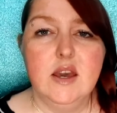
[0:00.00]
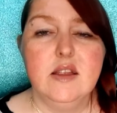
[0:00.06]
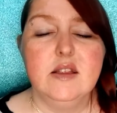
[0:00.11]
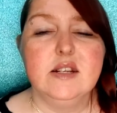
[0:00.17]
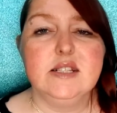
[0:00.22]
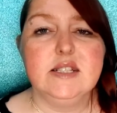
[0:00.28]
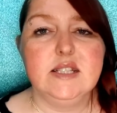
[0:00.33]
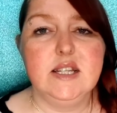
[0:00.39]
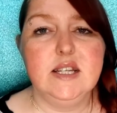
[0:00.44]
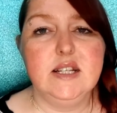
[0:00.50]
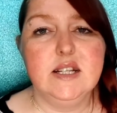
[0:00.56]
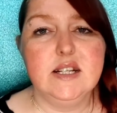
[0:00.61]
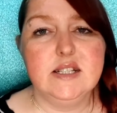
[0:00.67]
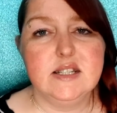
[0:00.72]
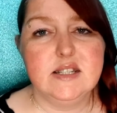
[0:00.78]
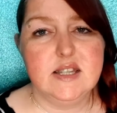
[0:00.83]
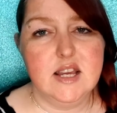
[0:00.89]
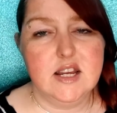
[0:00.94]
The screen
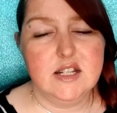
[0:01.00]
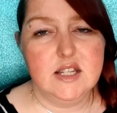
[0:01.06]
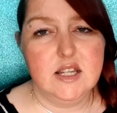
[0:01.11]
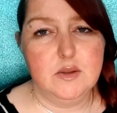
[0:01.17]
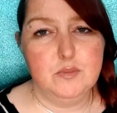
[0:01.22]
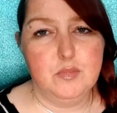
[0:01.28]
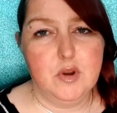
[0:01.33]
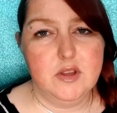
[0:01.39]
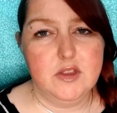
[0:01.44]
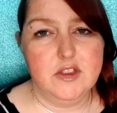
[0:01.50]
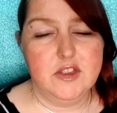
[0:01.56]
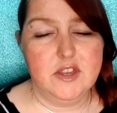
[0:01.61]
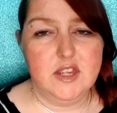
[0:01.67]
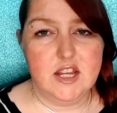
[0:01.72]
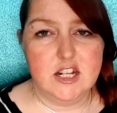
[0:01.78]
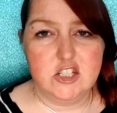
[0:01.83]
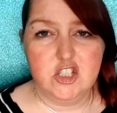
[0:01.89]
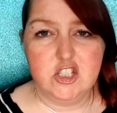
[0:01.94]
is
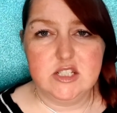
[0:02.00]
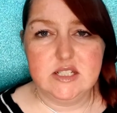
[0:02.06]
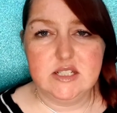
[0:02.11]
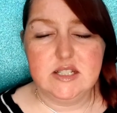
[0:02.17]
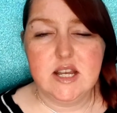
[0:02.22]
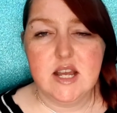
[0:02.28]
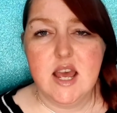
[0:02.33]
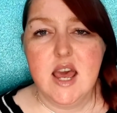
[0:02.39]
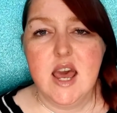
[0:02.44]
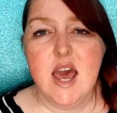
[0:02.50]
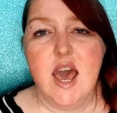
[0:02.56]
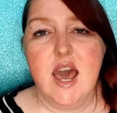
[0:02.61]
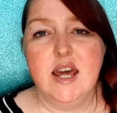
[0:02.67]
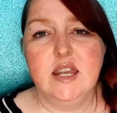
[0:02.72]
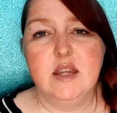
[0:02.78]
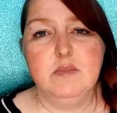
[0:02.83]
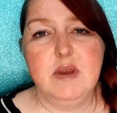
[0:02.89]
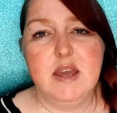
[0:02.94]
13.3 inches.
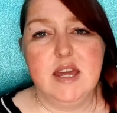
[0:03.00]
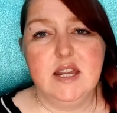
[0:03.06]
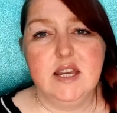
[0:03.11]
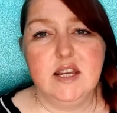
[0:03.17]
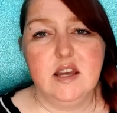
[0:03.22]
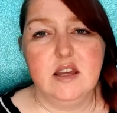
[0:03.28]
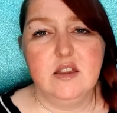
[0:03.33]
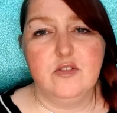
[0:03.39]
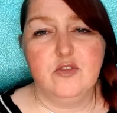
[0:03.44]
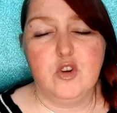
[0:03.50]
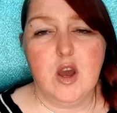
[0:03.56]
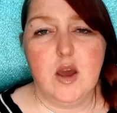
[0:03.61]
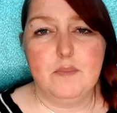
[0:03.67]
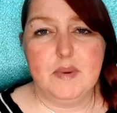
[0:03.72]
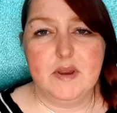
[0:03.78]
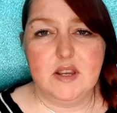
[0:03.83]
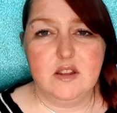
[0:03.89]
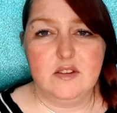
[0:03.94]
In America, they've
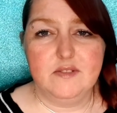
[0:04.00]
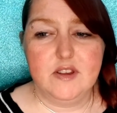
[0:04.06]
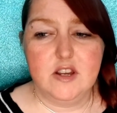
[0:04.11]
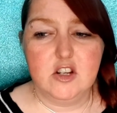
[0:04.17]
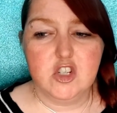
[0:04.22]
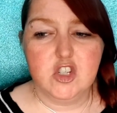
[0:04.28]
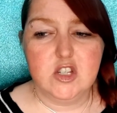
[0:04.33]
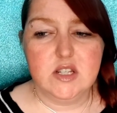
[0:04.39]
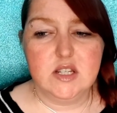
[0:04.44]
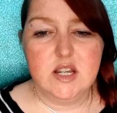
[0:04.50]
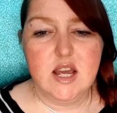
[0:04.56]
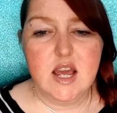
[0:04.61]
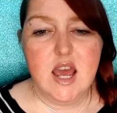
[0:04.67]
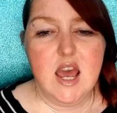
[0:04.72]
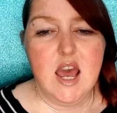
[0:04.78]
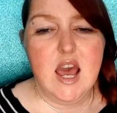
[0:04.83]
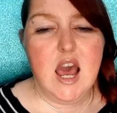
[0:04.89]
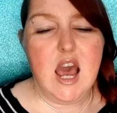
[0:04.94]
got a bigger version.
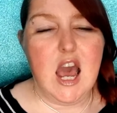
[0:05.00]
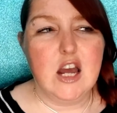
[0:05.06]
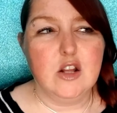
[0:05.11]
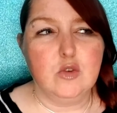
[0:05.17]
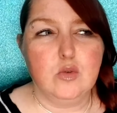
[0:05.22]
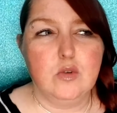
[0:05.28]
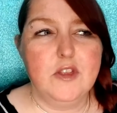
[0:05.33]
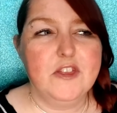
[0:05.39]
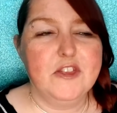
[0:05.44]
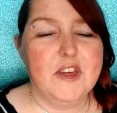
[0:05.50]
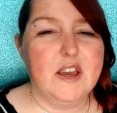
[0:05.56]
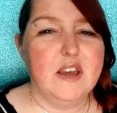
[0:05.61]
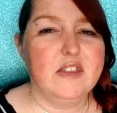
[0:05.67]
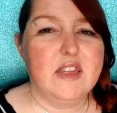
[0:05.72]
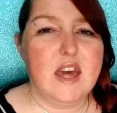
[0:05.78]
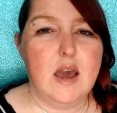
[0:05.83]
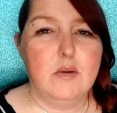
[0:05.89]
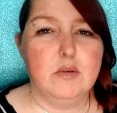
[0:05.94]
I don't
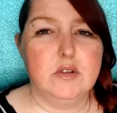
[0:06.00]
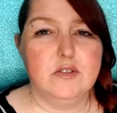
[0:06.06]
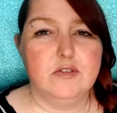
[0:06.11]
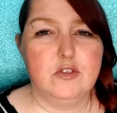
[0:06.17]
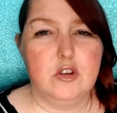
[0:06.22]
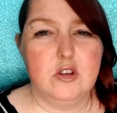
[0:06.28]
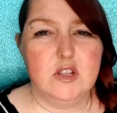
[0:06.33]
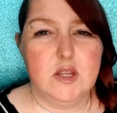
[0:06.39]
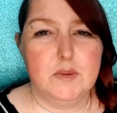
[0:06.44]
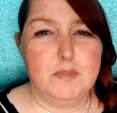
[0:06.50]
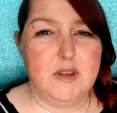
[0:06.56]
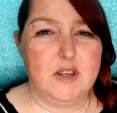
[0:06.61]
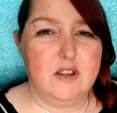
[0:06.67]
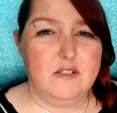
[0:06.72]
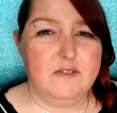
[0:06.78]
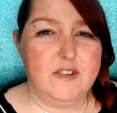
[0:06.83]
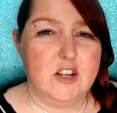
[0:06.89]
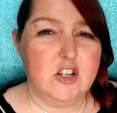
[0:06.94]
think that I would have took the
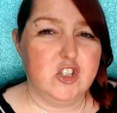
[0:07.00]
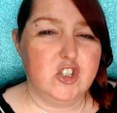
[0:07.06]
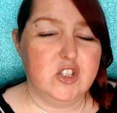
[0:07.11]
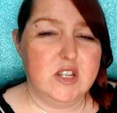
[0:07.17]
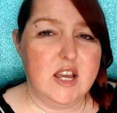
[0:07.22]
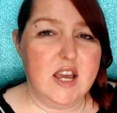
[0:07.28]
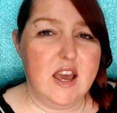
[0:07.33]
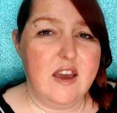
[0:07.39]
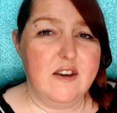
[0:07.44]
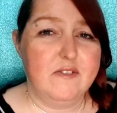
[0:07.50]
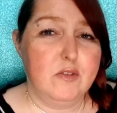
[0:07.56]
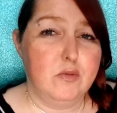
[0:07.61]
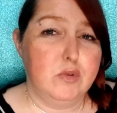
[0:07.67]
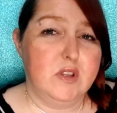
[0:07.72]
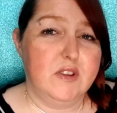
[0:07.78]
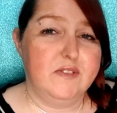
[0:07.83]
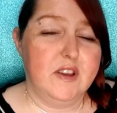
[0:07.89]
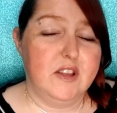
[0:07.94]
bigger version if I
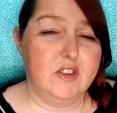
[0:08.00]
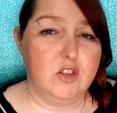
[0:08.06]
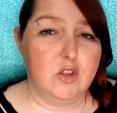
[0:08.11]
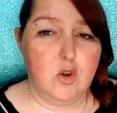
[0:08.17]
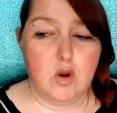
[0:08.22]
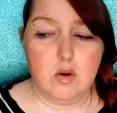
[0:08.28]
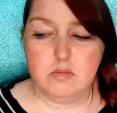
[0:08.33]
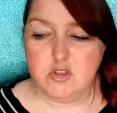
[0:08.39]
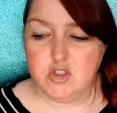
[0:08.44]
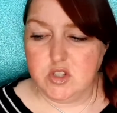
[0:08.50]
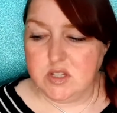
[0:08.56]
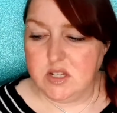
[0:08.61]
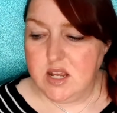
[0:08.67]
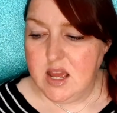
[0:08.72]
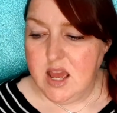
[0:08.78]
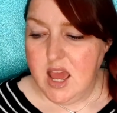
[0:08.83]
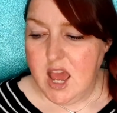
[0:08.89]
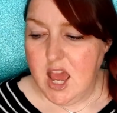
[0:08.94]
would have had the option.
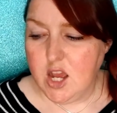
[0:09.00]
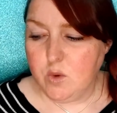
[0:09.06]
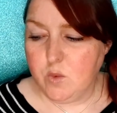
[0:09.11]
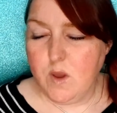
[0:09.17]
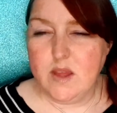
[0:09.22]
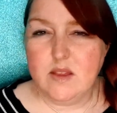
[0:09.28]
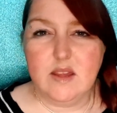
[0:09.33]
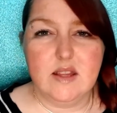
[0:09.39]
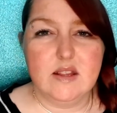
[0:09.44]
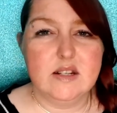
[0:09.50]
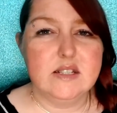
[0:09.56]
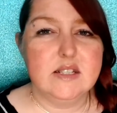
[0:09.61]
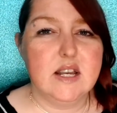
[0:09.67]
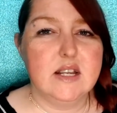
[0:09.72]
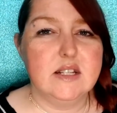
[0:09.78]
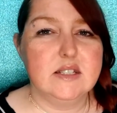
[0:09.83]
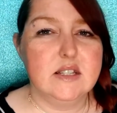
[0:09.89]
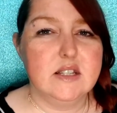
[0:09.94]
I quite like the
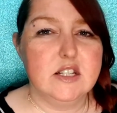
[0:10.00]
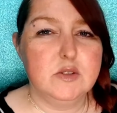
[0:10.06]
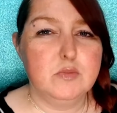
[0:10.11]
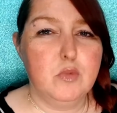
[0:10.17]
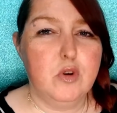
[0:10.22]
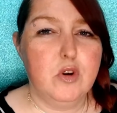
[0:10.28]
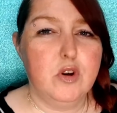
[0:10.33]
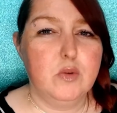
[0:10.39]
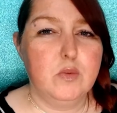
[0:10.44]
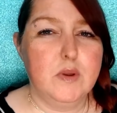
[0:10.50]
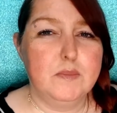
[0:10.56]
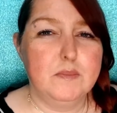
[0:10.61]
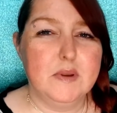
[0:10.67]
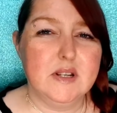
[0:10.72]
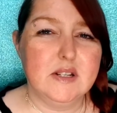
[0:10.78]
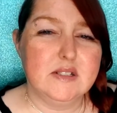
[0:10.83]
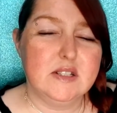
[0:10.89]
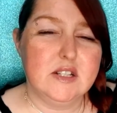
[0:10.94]
size of the smaller one
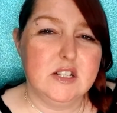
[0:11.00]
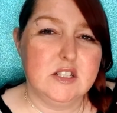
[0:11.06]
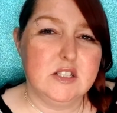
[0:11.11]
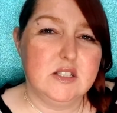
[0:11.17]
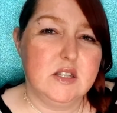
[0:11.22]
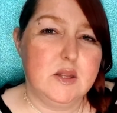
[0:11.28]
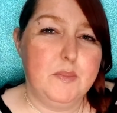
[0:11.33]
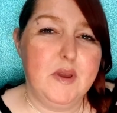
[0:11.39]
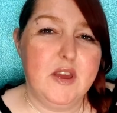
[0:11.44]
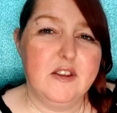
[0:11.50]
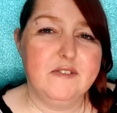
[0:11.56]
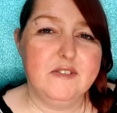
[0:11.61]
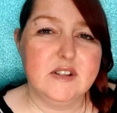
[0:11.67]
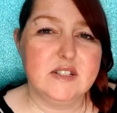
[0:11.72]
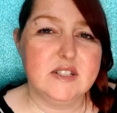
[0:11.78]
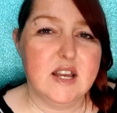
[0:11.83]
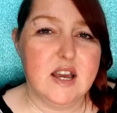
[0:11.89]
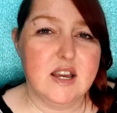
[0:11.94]
because it's the
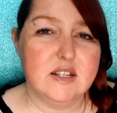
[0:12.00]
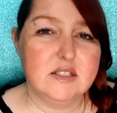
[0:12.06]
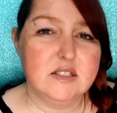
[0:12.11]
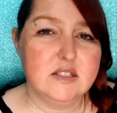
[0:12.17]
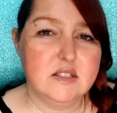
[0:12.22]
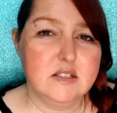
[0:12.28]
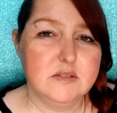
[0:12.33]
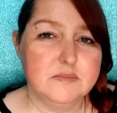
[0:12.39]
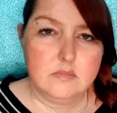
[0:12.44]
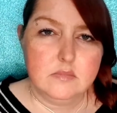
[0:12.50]
perfect size.